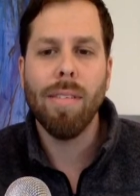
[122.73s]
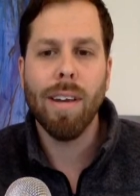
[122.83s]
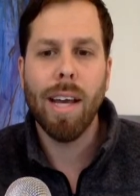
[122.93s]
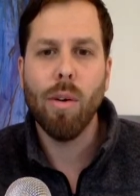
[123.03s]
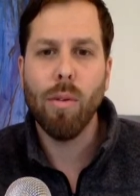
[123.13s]
And
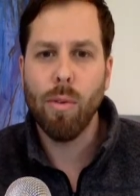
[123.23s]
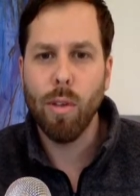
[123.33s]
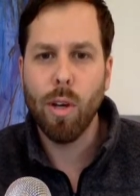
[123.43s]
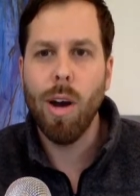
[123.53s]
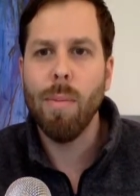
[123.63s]
I go through the
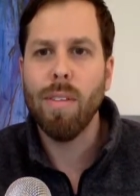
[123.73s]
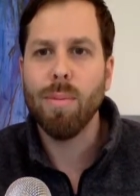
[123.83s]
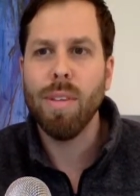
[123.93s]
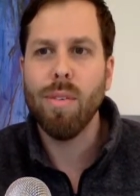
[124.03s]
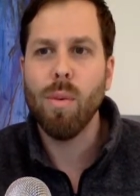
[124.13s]
comments
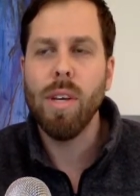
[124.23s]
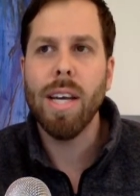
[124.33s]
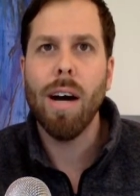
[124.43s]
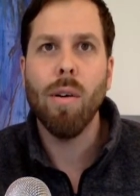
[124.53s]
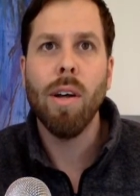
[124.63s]
once a week.
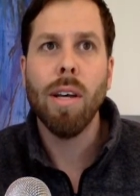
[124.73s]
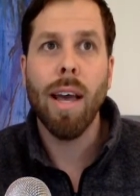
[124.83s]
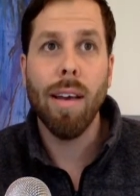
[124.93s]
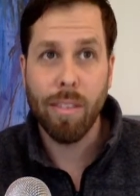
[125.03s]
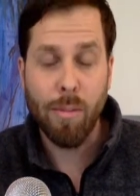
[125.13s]
I'll
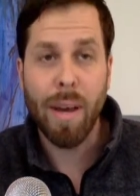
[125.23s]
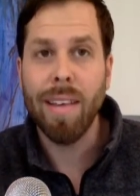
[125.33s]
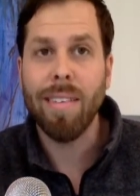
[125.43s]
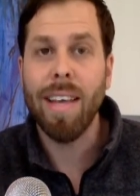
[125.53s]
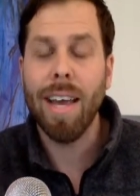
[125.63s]

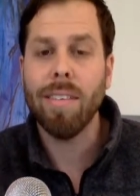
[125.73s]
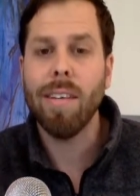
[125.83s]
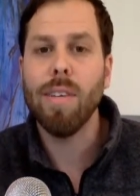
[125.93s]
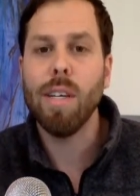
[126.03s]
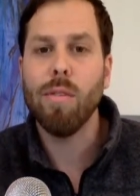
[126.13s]
customize the
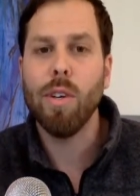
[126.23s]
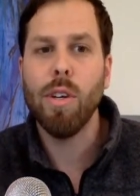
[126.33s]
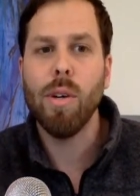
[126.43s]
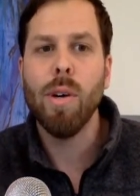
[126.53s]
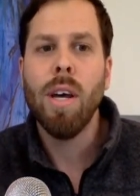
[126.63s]
activity for
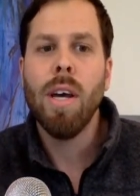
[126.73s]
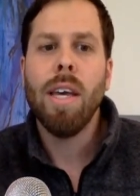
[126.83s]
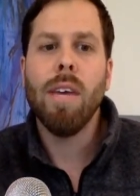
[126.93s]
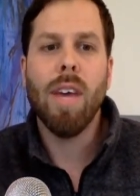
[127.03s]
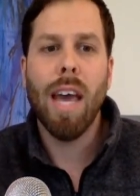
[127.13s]
you.
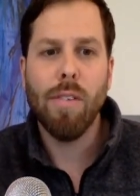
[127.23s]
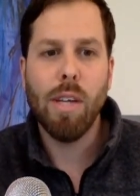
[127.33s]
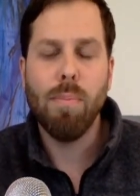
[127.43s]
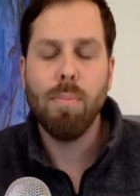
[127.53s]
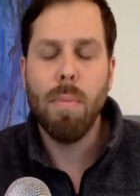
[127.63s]
If you have
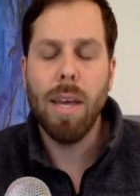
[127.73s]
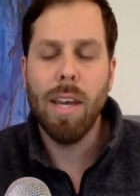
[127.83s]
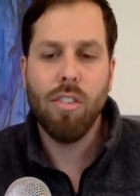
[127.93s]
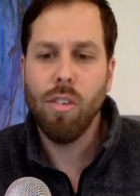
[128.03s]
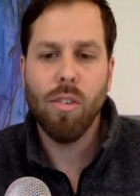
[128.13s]
any
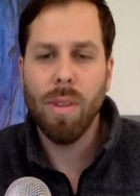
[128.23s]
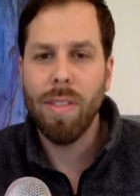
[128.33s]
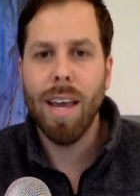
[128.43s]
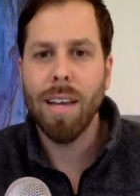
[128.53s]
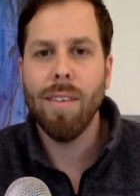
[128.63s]
issues with
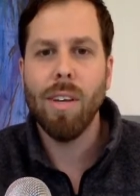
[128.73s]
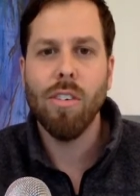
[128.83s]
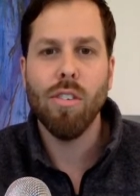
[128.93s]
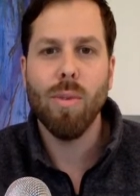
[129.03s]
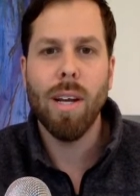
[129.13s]
the activity,
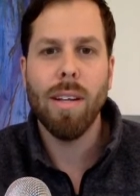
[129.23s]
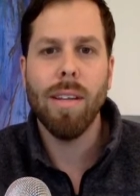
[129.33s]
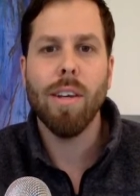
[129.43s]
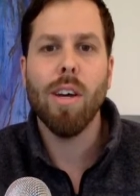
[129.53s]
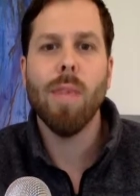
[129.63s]
just write it in
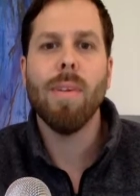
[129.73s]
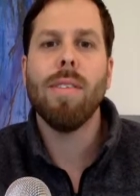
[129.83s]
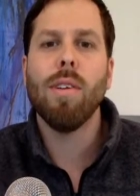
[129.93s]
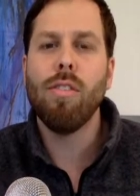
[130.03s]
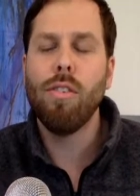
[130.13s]
the comments.
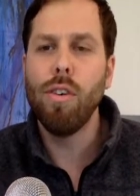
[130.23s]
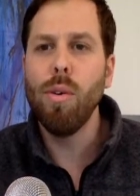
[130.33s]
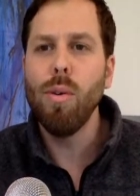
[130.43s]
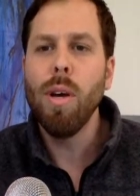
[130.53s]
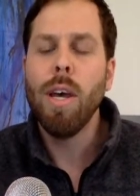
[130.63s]
There's
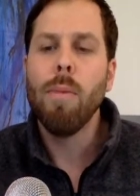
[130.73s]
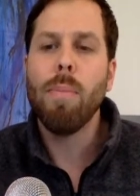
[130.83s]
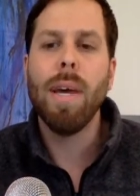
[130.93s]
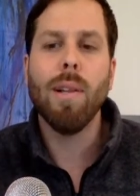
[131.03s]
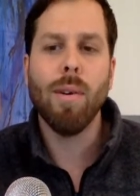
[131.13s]
2
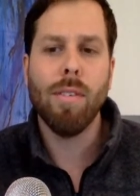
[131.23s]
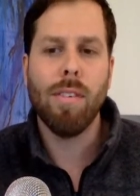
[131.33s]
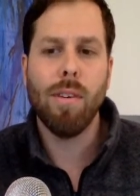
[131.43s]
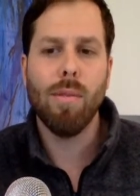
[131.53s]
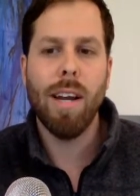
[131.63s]
pillars
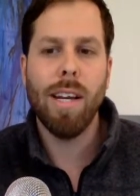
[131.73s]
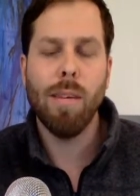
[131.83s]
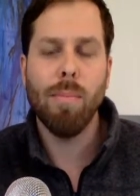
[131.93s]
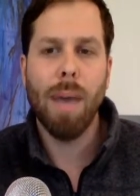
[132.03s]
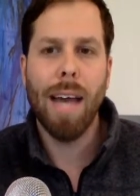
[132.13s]
to
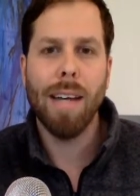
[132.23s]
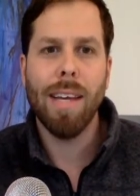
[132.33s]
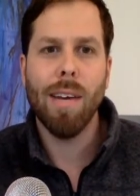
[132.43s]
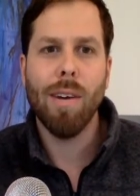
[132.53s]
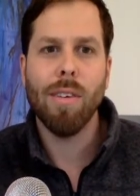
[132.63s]
writing bad
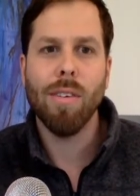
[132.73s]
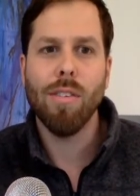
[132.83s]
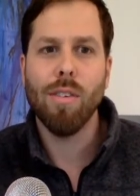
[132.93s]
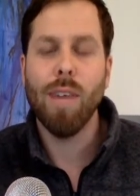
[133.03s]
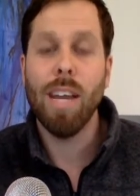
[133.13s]
characters,
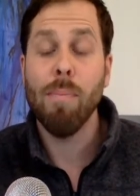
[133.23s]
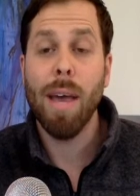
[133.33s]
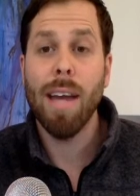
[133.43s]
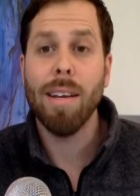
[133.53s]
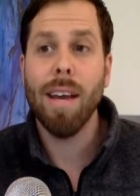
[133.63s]
to writing
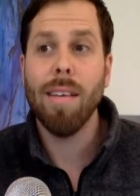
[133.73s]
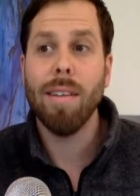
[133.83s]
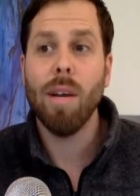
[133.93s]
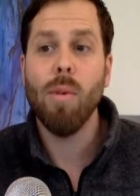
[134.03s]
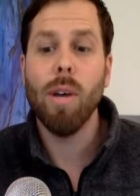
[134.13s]
bad guys
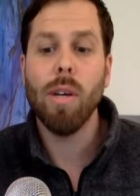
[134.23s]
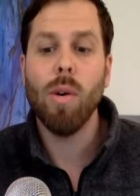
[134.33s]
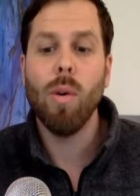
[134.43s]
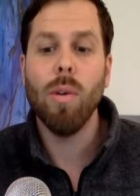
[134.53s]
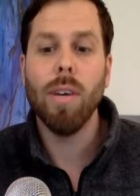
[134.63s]
that I want you to
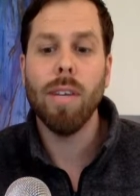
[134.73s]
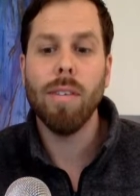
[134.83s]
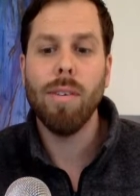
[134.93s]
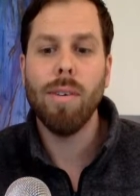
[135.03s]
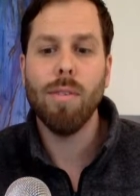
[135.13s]
hold on
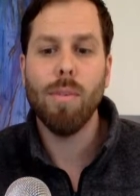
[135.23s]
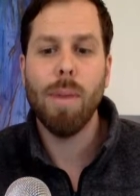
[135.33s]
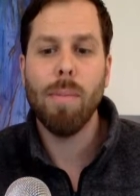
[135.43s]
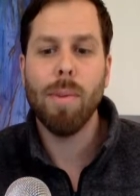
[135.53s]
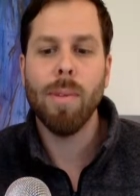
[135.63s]
to and
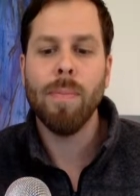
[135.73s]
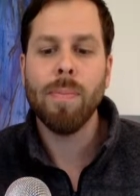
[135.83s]
remember.